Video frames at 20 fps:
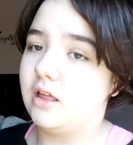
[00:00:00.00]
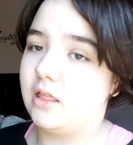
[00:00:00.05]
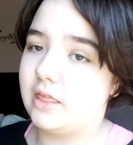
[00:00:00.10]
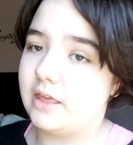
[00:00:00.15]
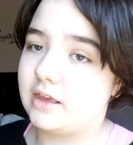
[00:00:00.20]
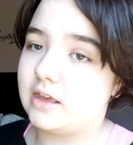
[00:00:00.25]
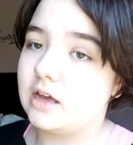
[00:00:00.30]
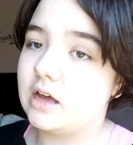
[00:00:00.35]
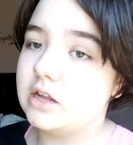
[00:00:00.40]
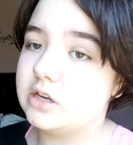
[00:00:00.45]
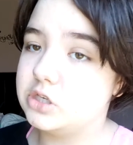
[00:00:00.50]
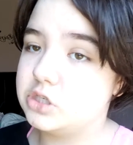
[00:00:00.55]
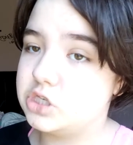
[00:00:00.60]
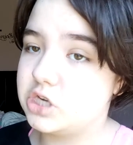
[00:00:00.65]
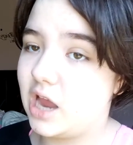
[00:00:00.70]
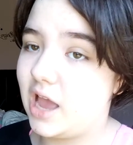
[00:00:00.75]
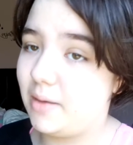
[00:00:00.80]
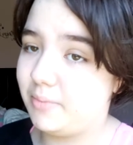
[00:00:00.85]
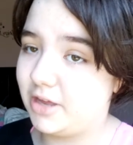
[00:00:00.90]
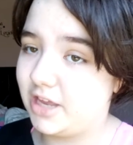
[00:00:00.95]
like
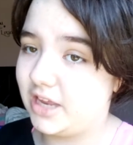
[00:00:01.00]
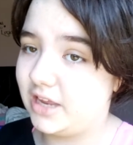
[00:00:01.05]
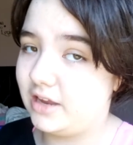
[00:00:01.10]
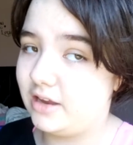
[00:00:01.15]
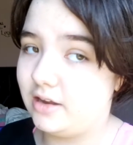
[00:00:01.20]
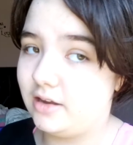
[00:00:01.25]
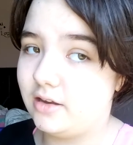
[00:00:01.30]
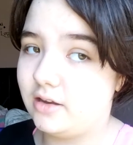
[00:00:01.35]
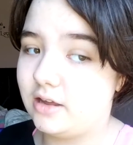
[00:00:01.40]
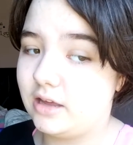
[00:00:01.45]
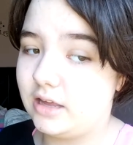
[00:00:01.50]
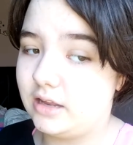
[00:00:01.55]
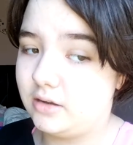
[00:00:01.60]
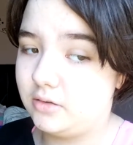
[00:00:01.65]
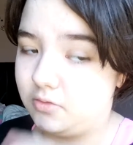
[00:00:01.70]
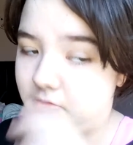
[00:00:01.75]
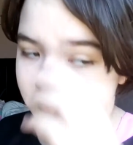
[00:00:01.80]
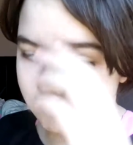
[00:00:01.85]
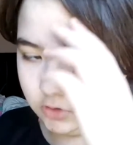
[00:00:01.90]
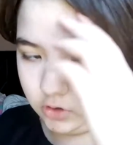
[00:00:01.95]
jab it in
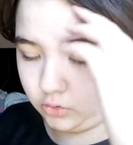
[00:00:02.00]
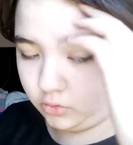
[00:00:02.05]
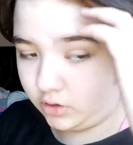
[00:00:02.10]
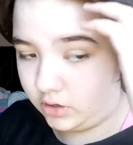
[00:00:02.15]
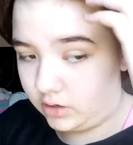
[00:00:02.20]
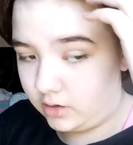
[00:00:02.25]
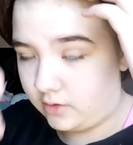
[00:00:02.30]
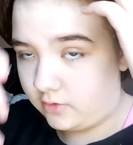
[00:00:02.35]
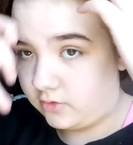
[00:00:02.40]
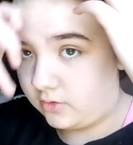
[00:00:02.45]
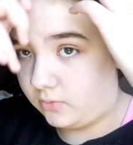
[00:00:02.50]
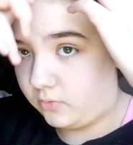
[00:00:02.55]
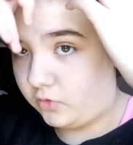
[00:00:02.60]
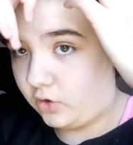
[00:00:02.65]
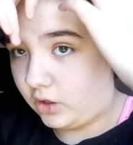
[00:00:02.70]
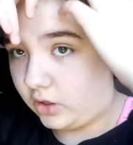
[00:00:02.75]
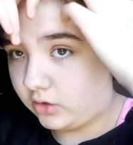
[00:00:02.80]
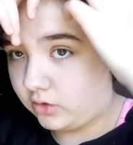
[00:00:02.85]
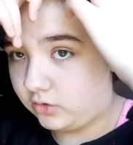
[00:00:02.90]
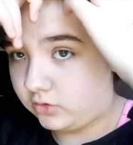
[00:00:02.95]
and ruin some
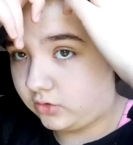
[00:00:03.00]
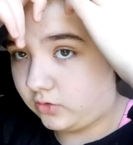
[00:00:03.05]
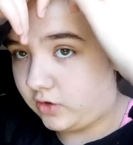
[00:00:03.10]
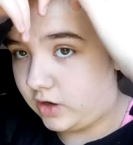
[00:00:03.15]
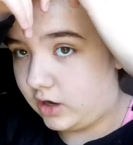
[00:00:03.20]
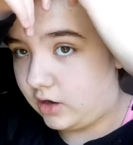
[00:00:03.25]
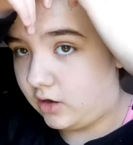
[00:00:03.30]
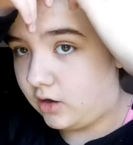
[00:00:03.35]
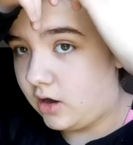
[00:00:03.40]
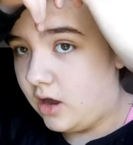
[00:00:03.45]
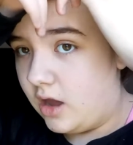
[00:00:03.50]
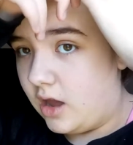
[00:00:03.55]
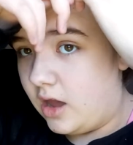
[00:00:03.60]
follicles of hair.